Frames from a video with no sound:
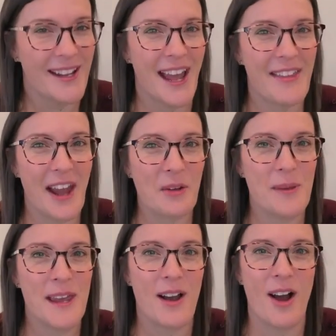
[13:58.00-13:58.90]
and that'll
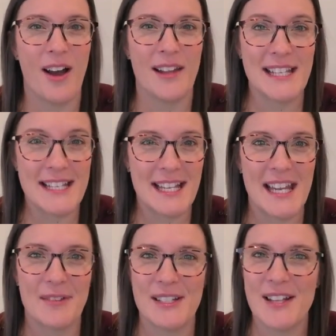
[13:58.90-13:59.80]
be on
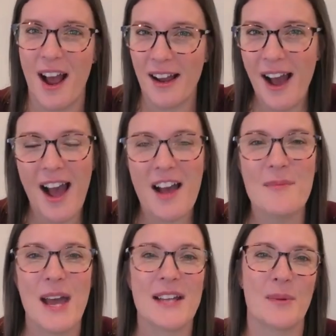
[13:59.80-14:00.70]
lisaeven.com
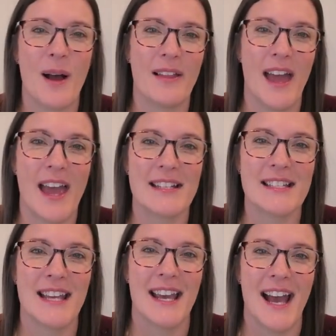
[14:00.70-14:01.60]
as well
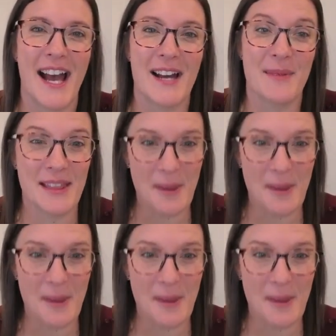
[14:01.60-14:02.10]
as in the